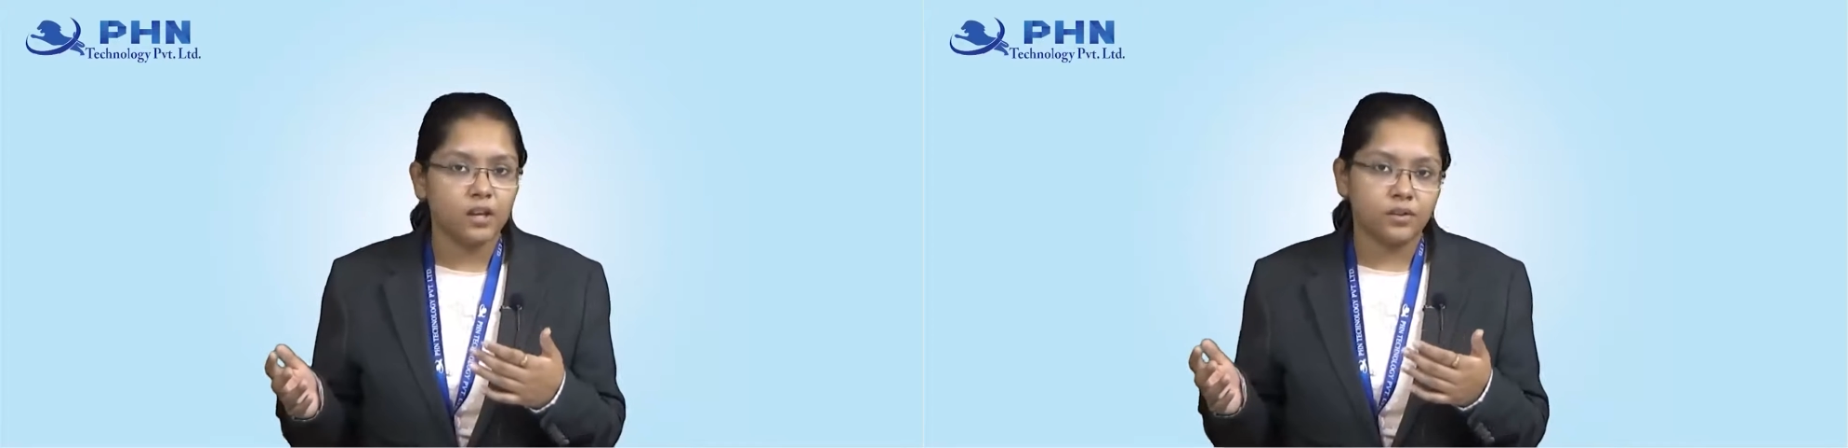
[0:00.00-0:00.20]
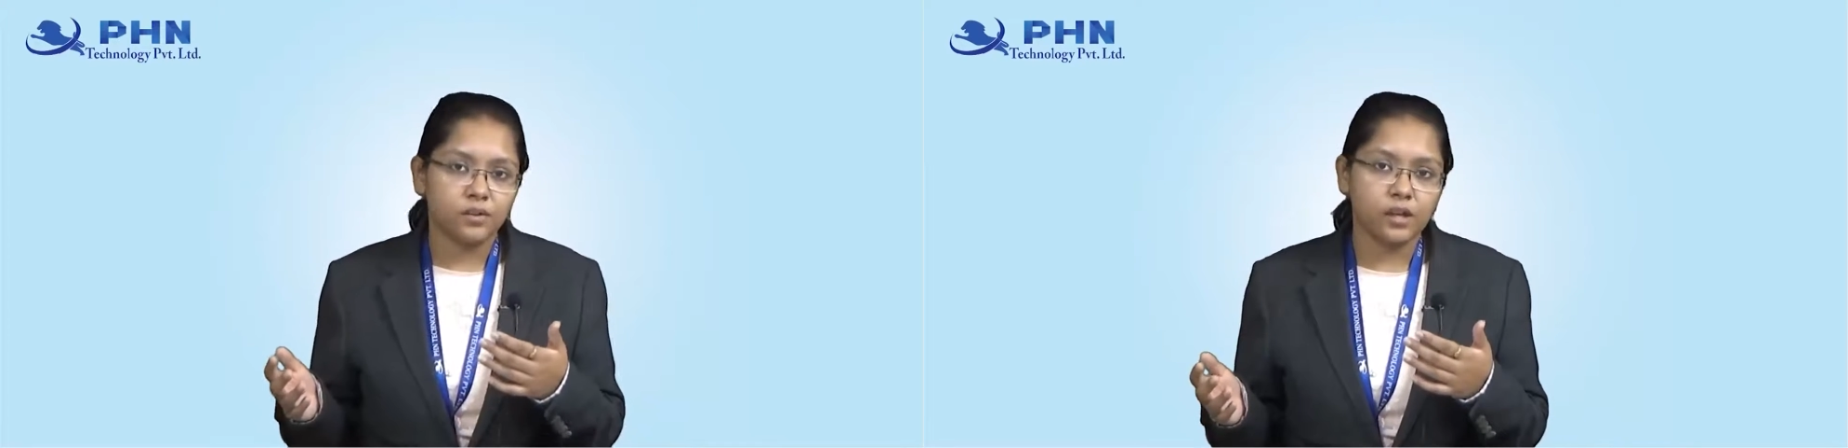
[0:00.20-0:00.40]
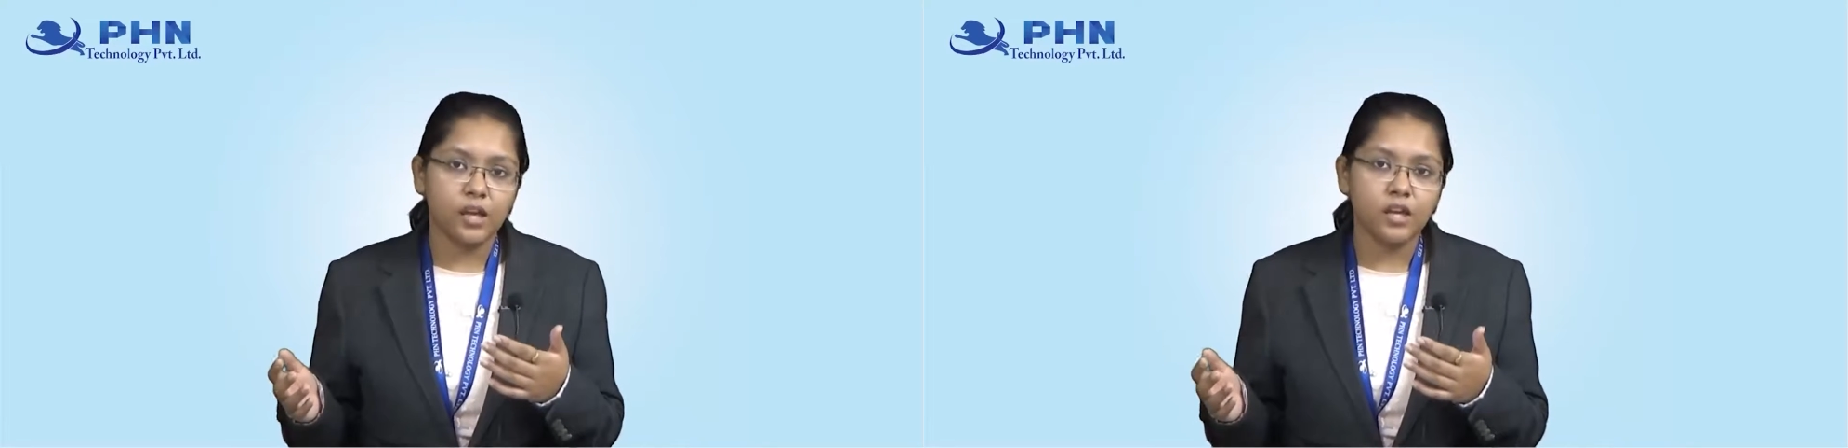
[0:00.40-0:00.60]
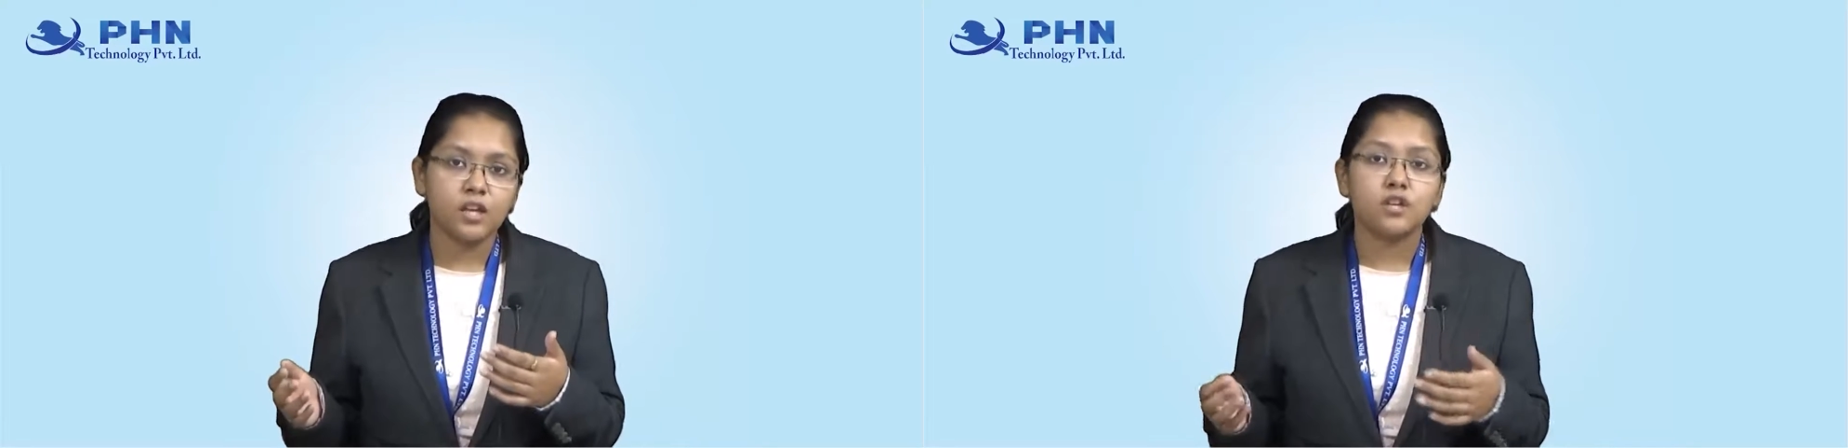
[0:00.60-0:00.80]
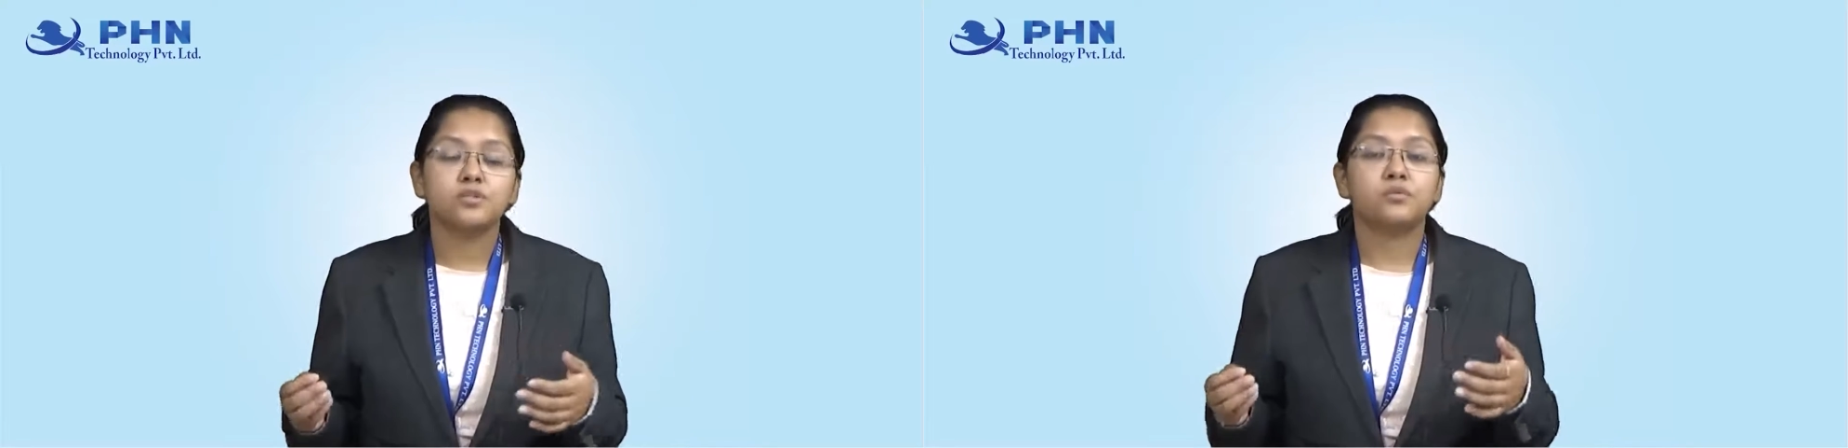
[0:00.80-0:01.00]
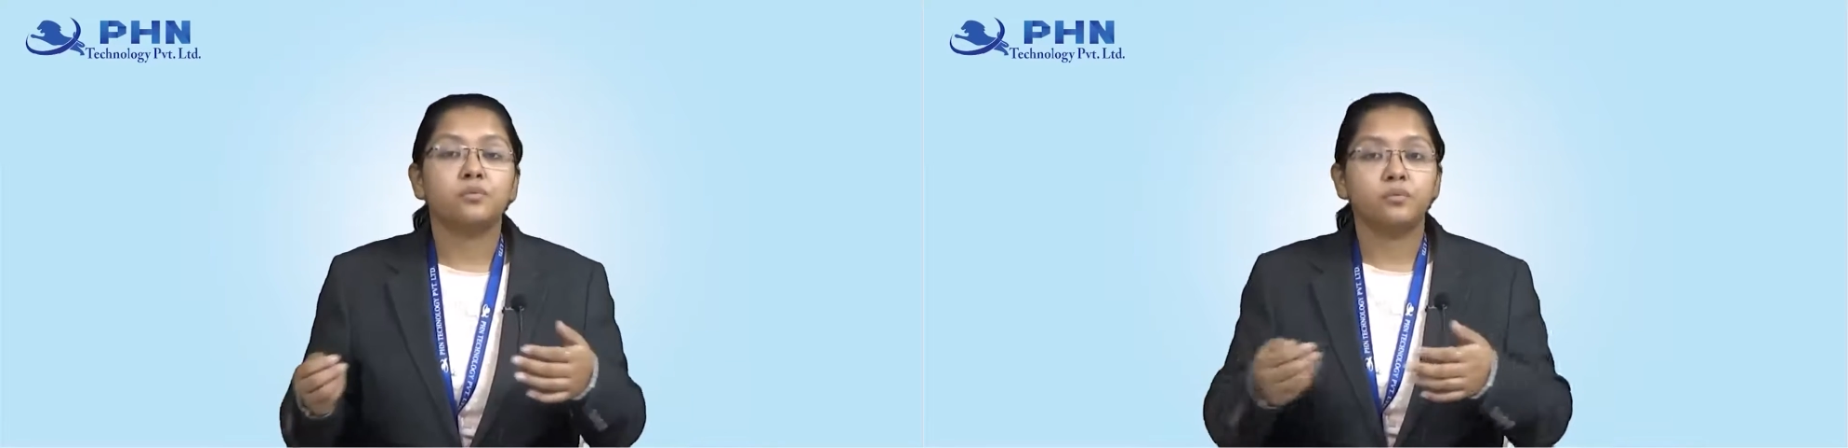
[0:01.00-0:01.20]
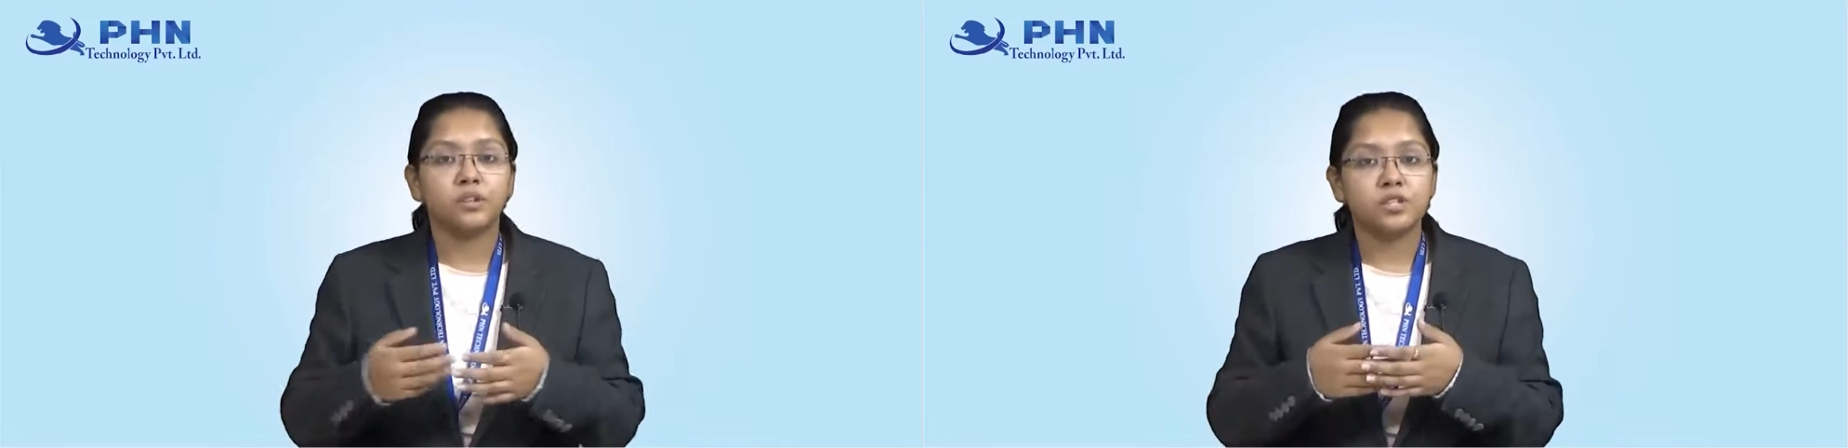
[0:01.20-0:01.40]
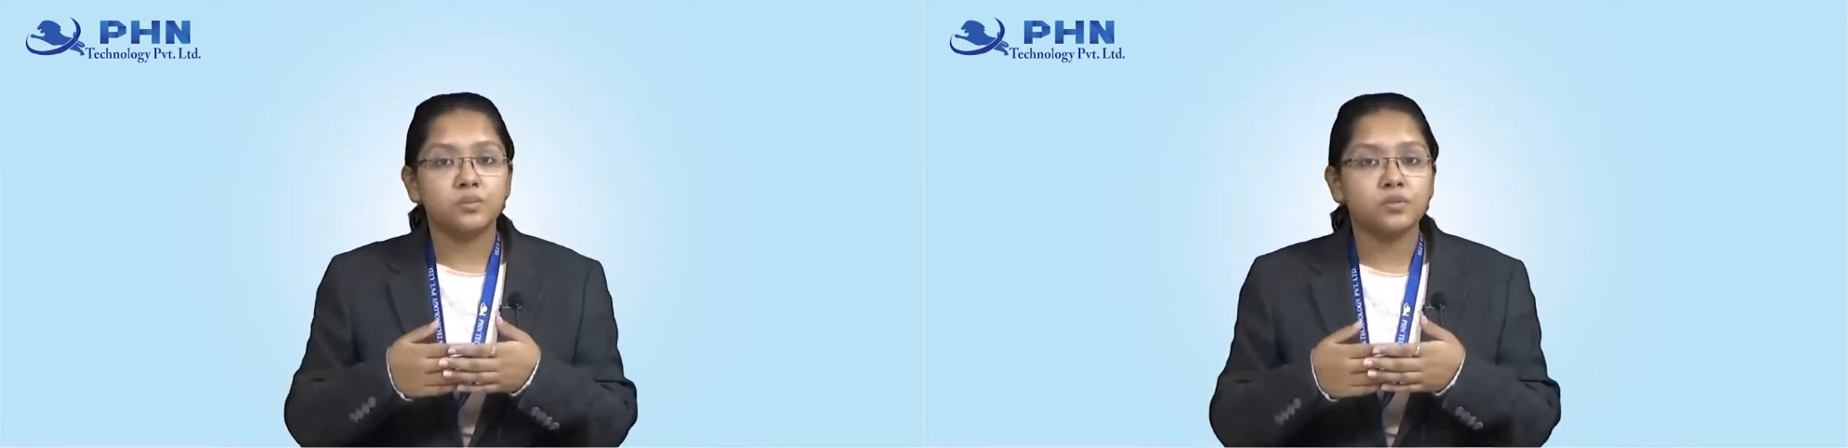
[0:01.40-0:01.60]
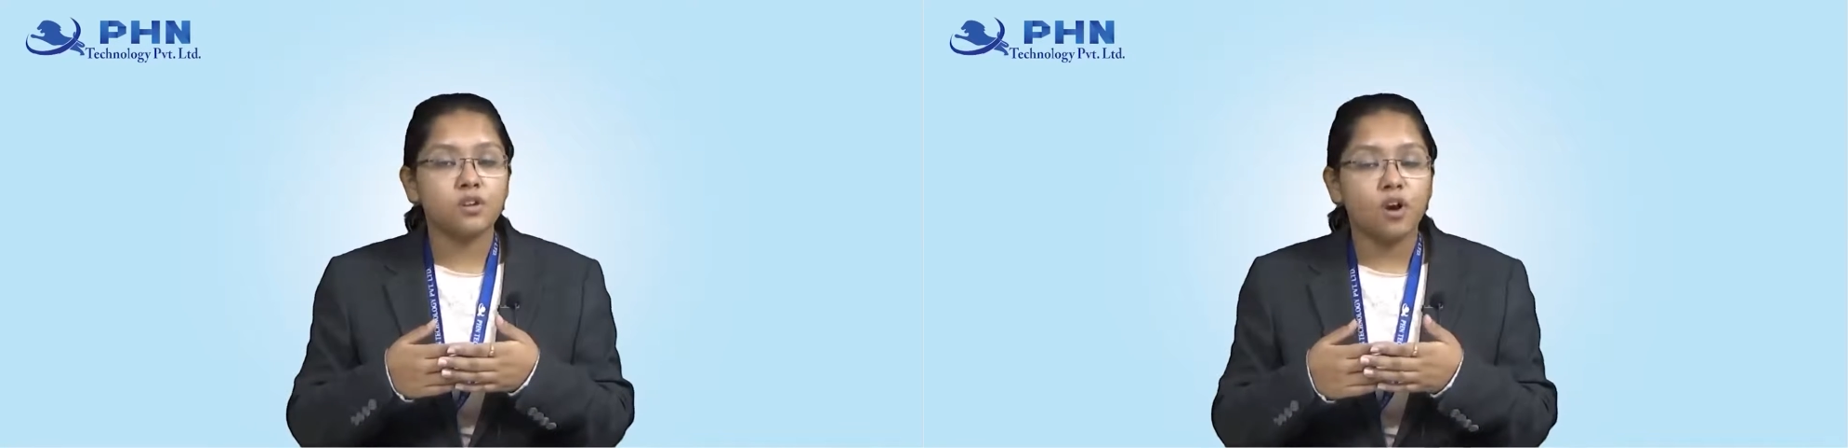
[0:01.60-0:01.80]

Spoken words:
Okay, so this was